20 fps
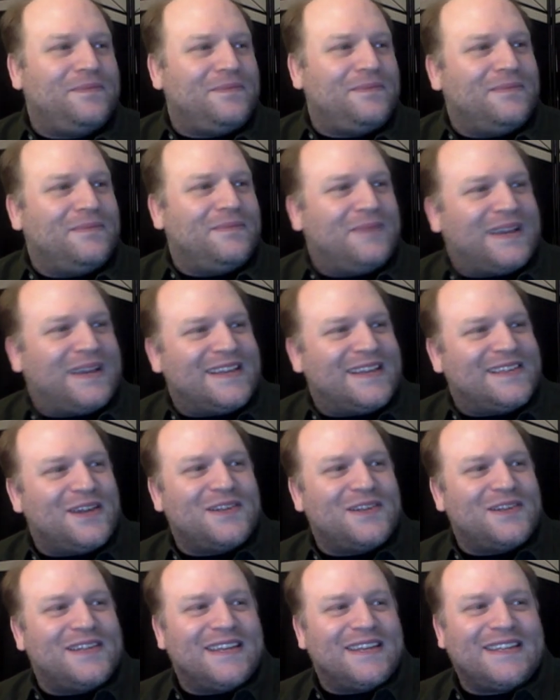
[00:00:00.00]
because
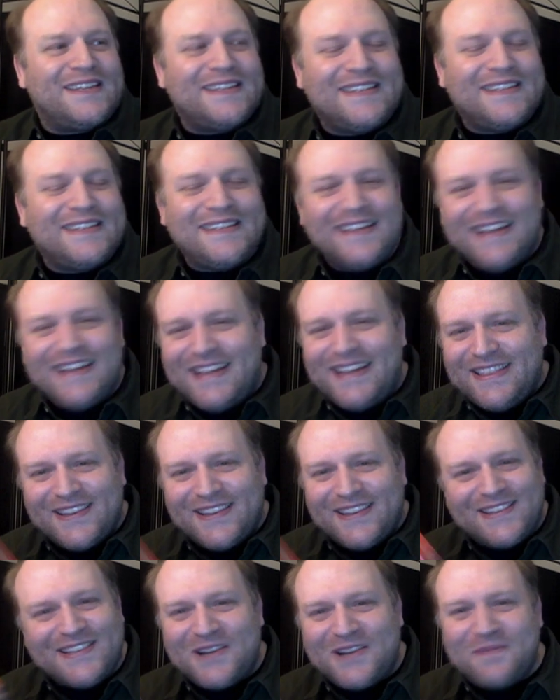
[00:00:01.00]
there's
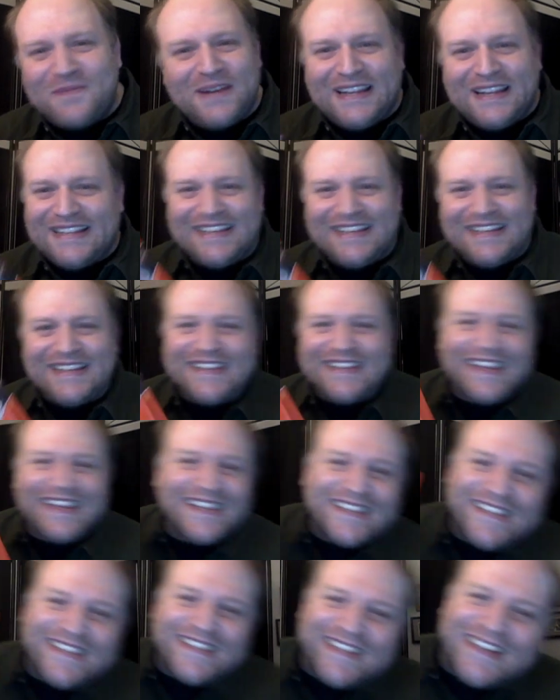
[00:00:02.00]
so many
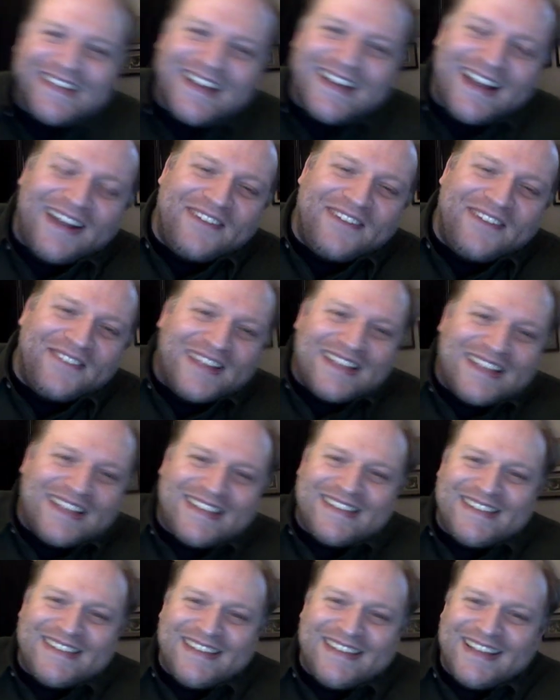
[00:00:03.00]
details. It's